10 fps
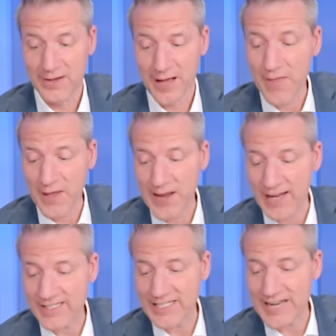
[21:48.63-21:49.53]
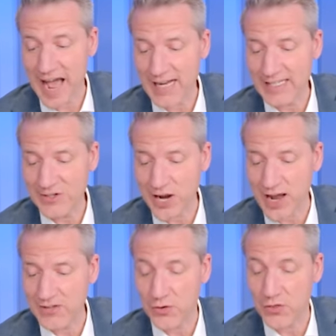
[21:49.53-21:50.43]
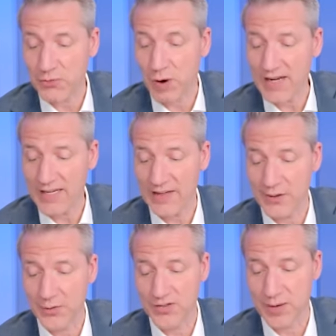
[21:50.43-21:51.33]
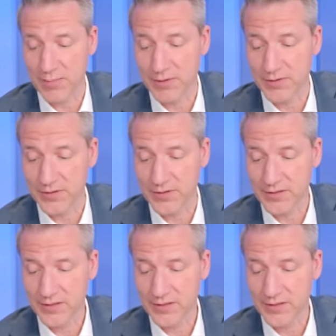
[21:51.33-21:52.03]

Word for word: And the nineteen ninety Giants are threatening those numbers.